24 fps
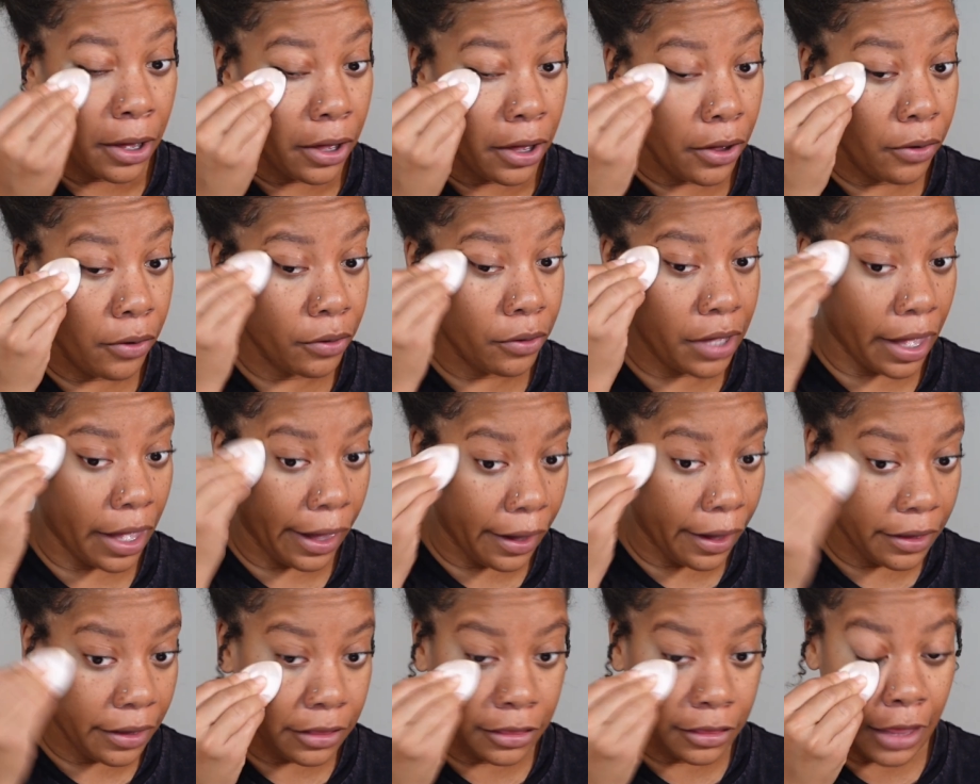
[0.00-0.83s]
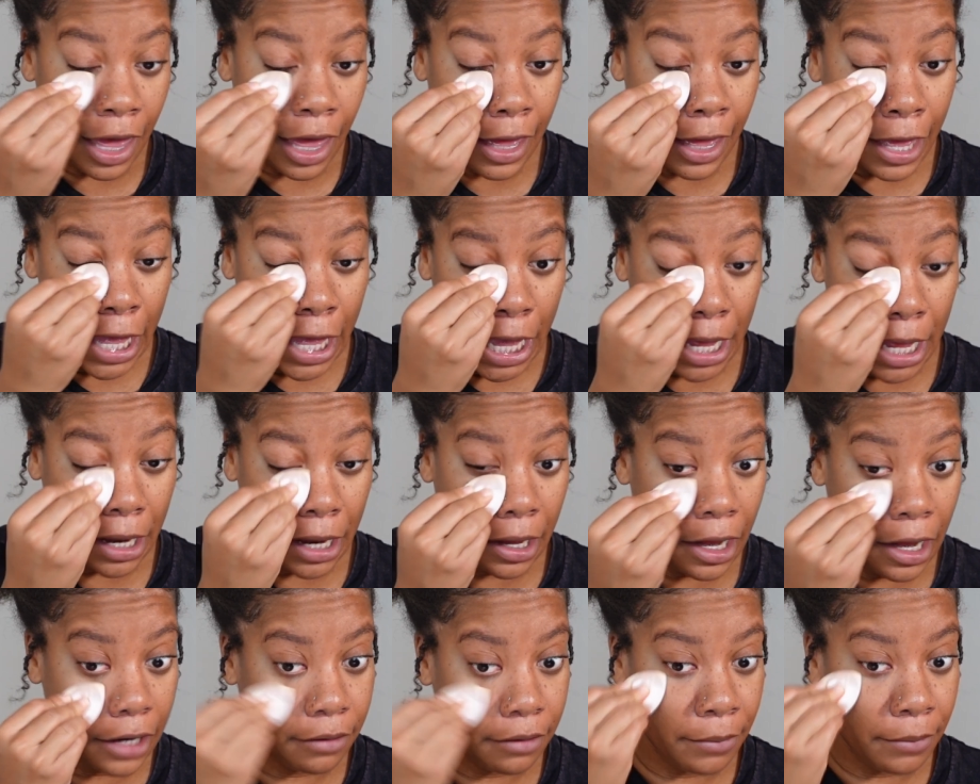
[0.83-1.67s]
Okay, that
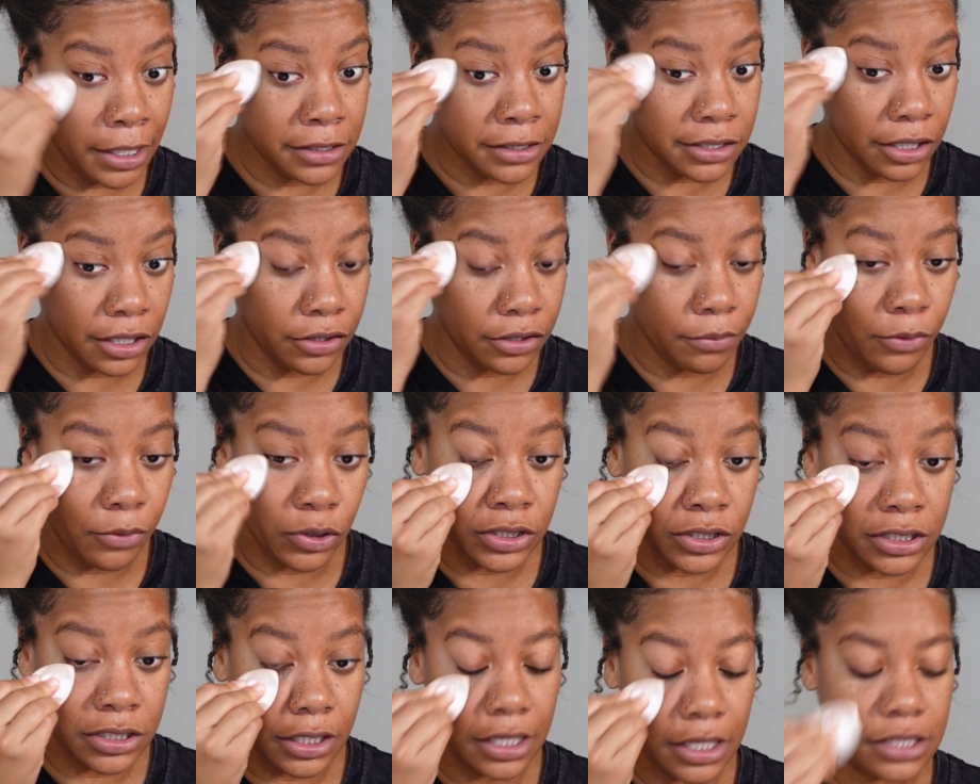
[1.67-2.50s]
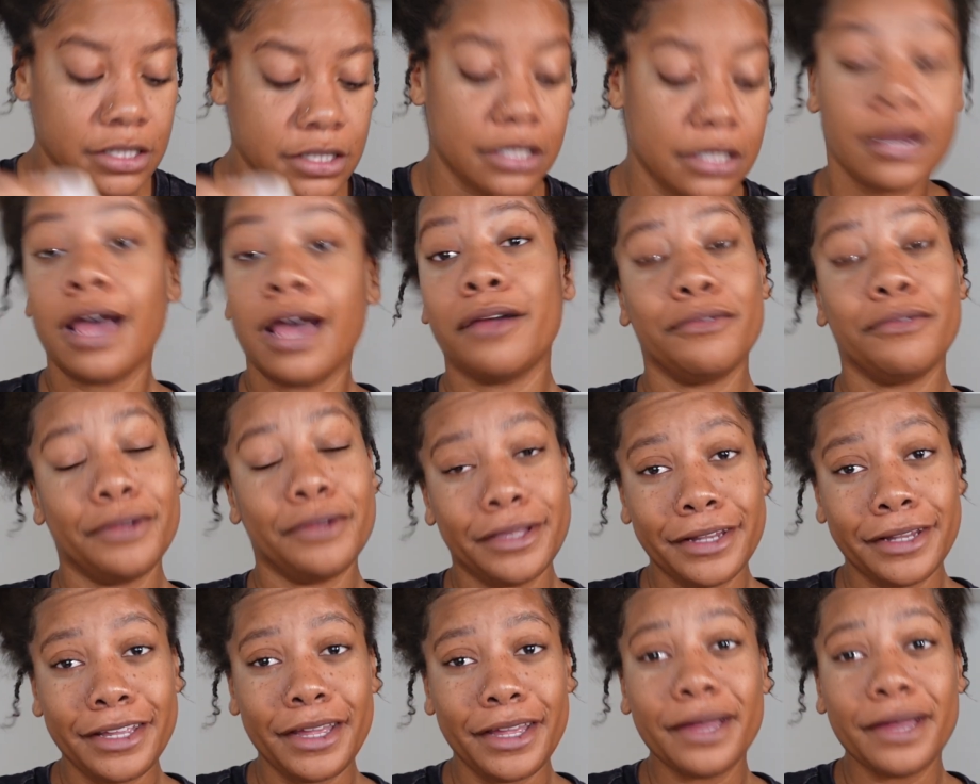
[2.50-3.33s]
kind of makes a little more sense. Not
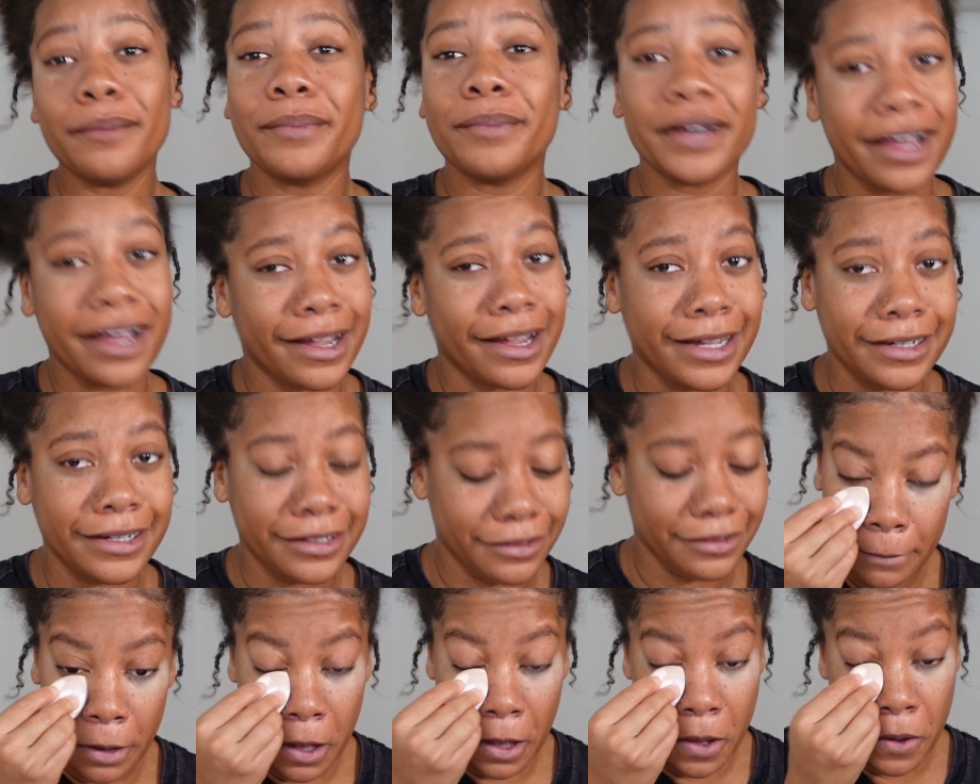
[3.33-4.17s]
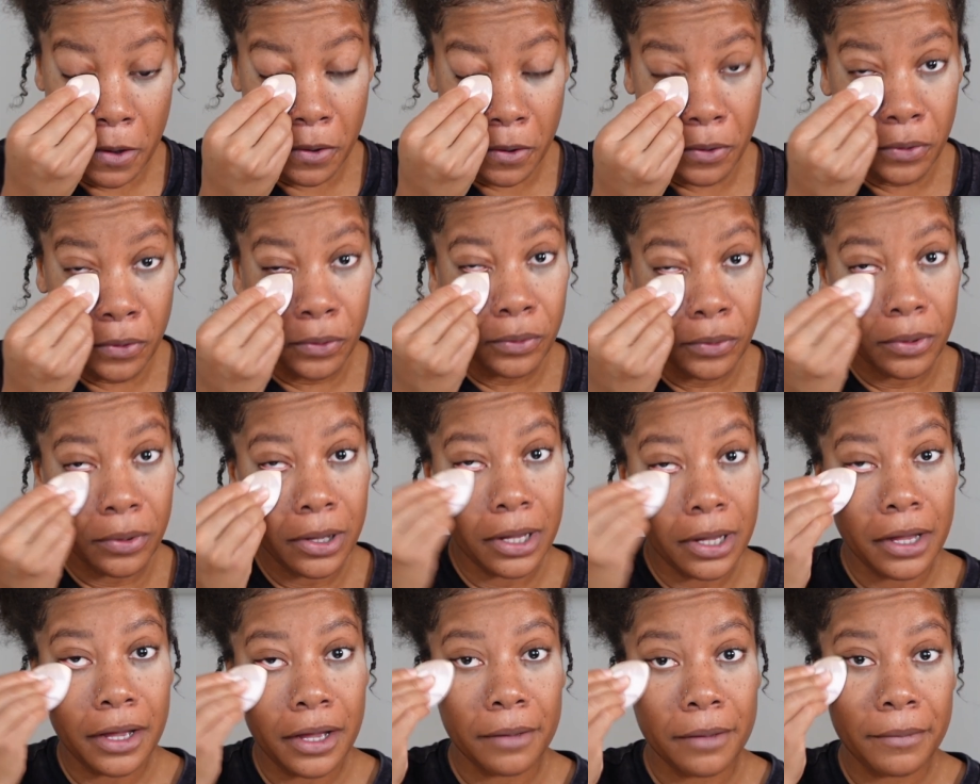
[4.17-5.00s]
really, but kind of. Oh,
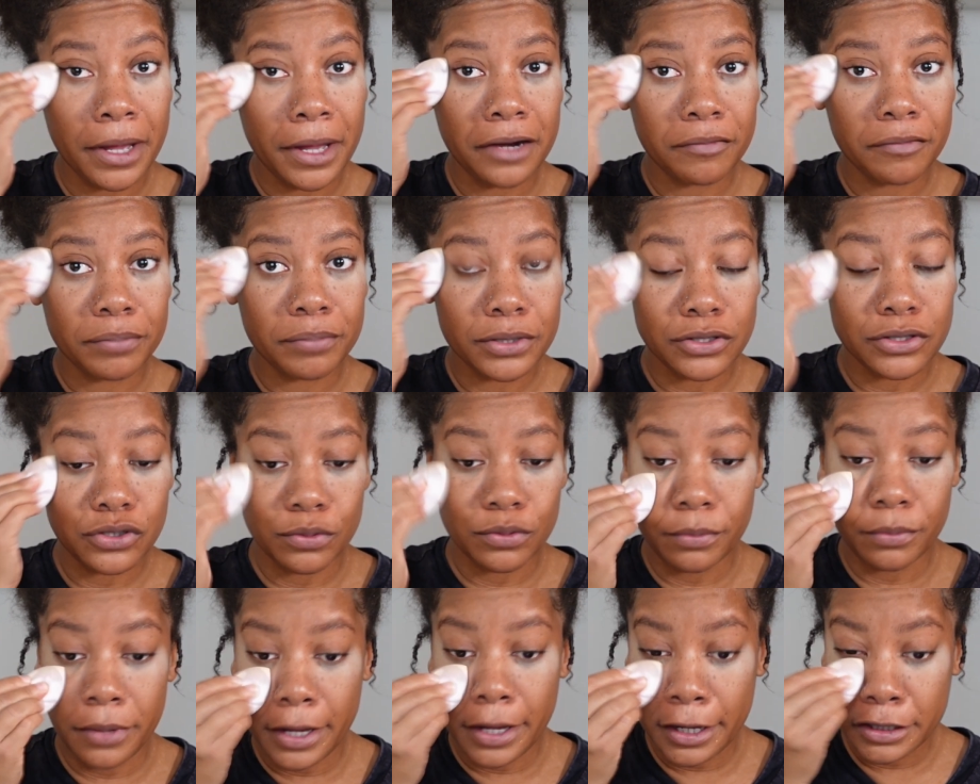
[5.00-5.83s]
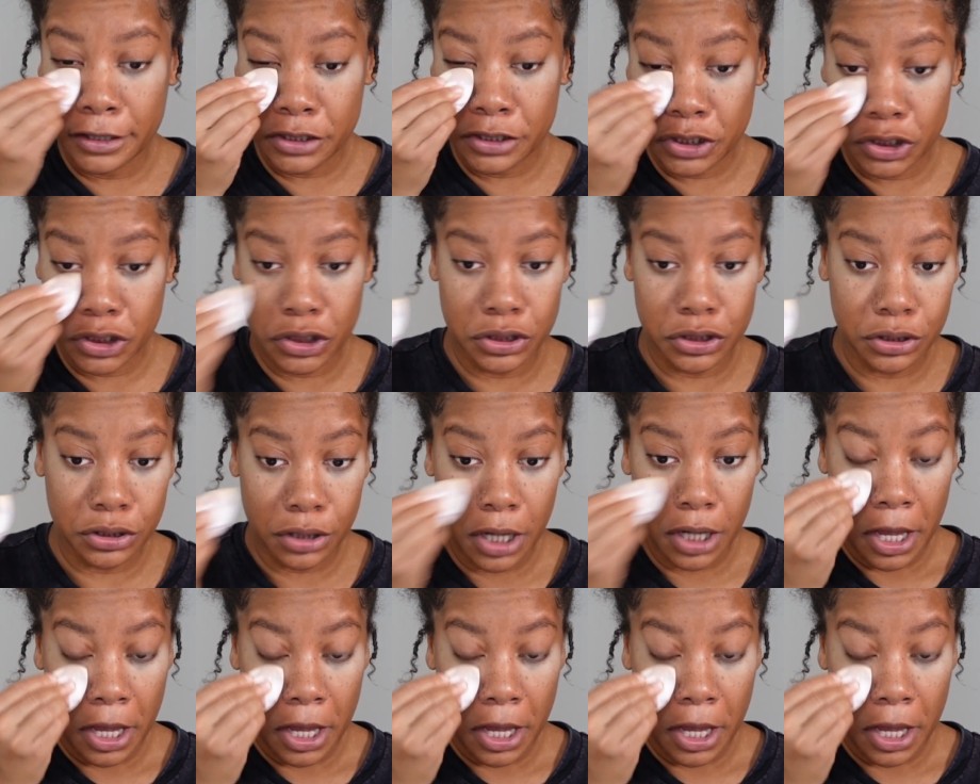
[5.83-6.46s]
I might have put too much.